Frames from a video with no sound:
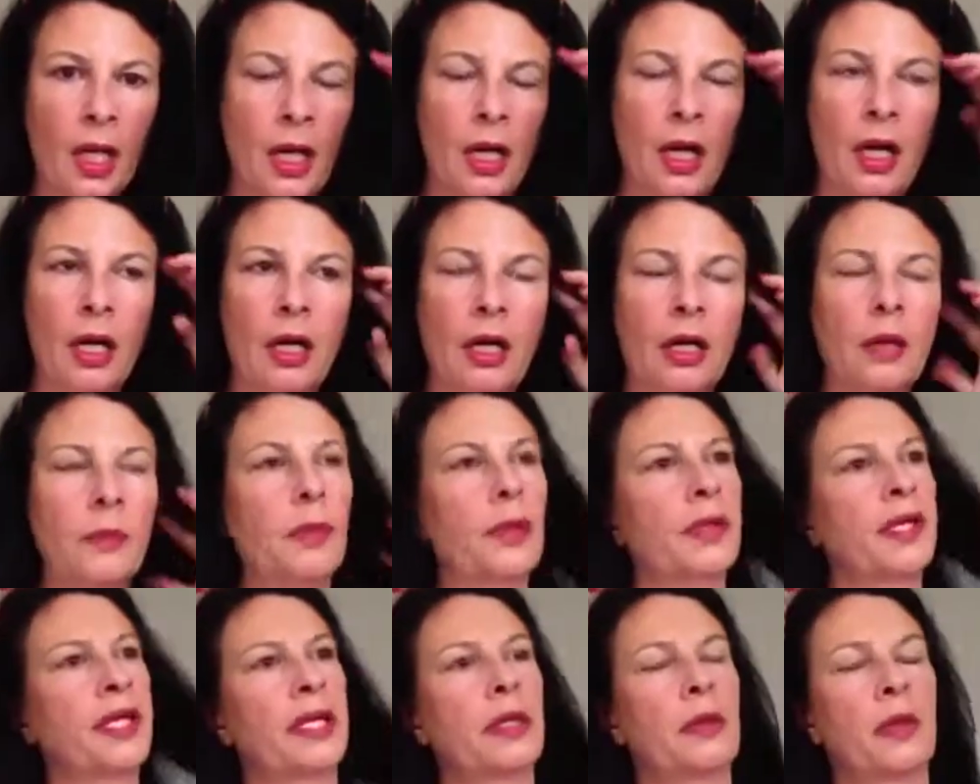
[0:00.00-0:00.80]
I
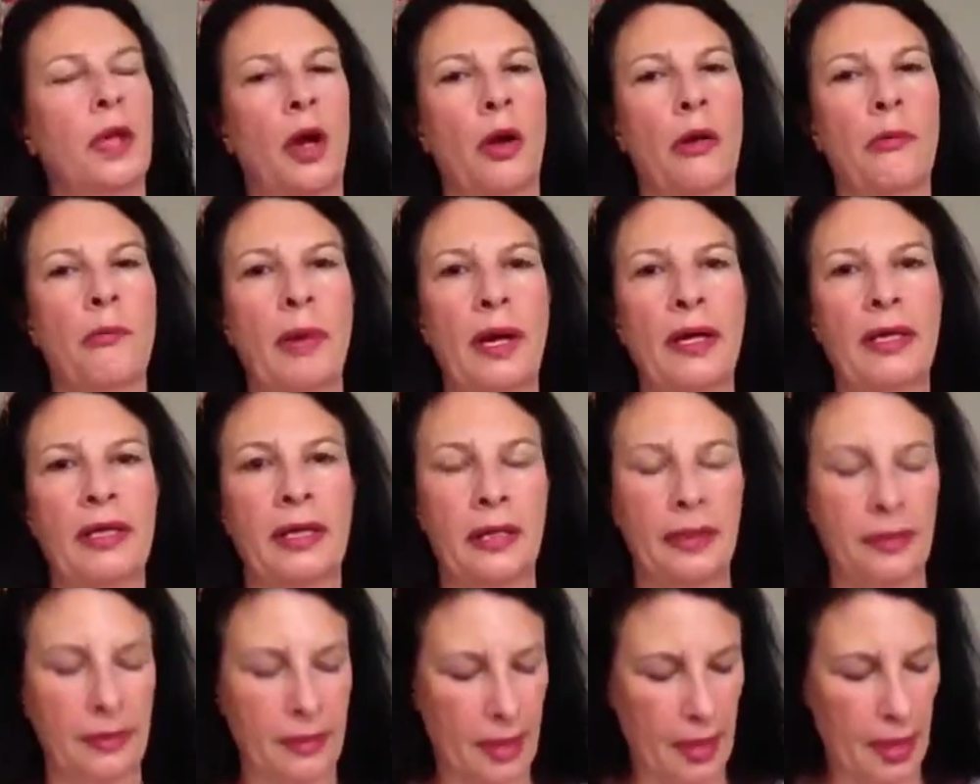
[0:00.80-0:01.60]
keep going back
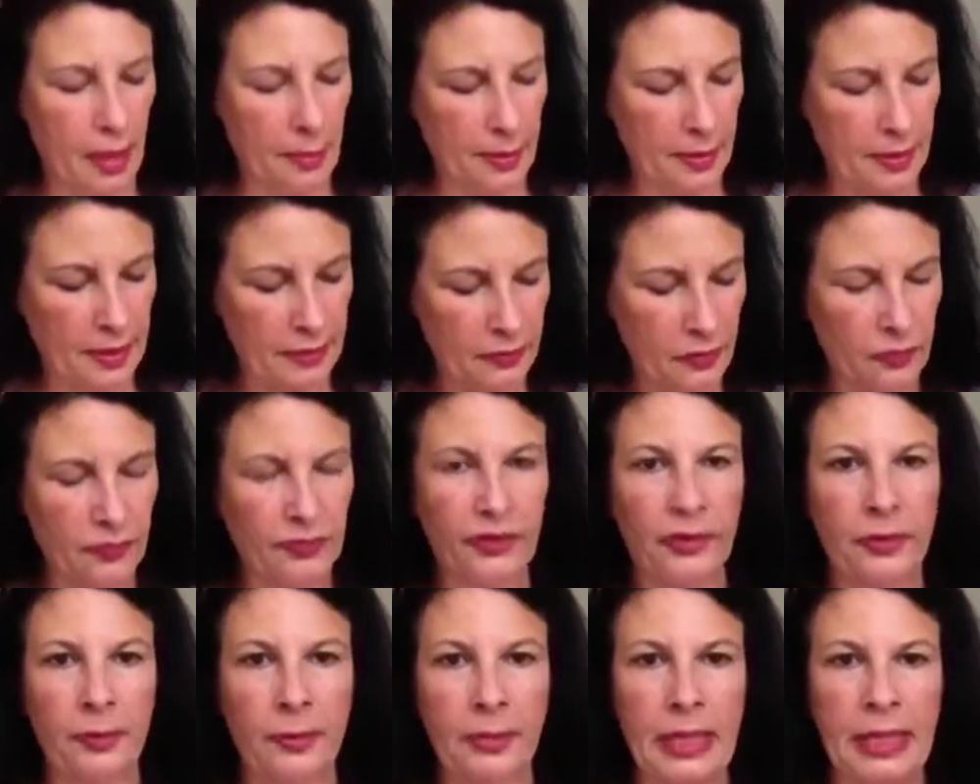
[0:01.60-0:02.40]
in there, but they've got
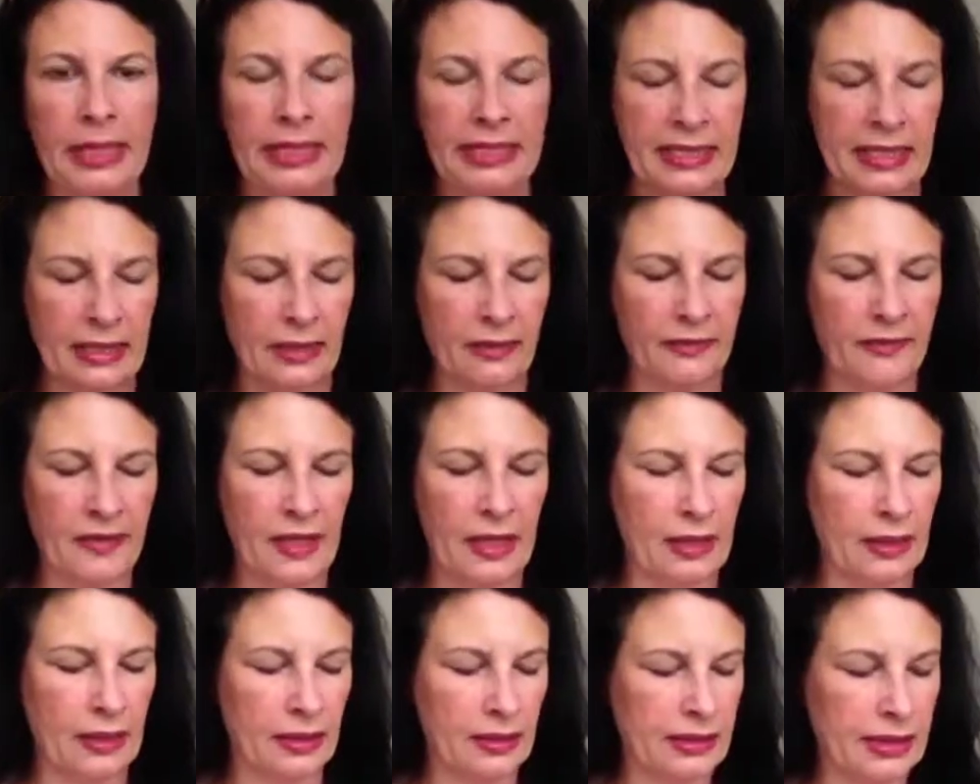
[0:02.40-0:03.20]
some amazing
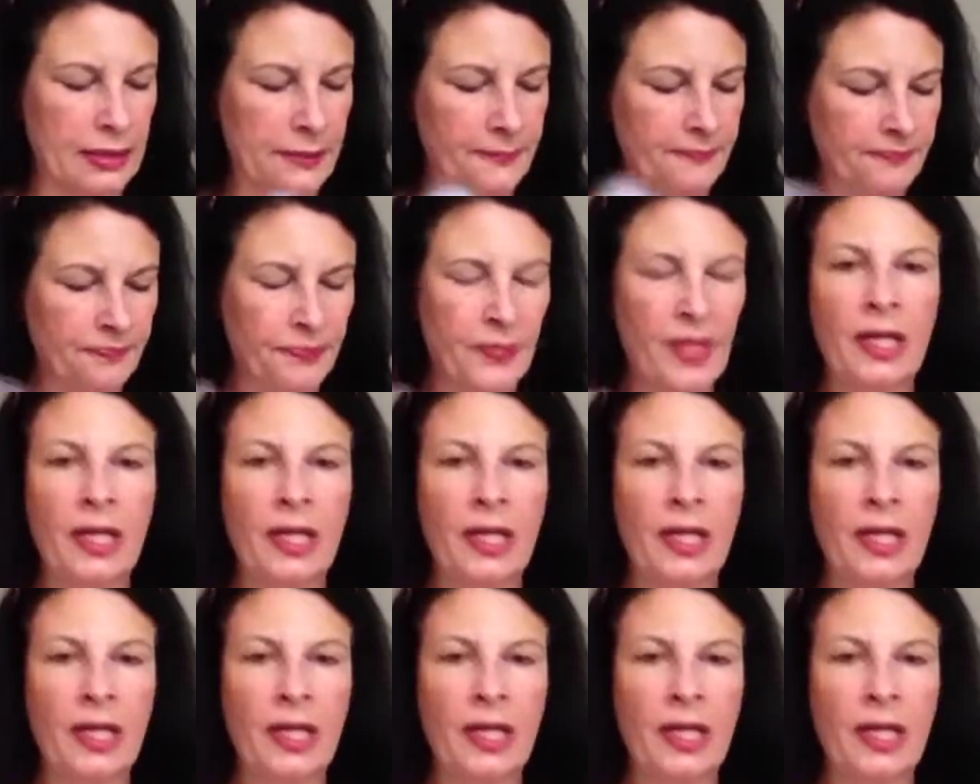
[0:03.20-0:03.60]
things.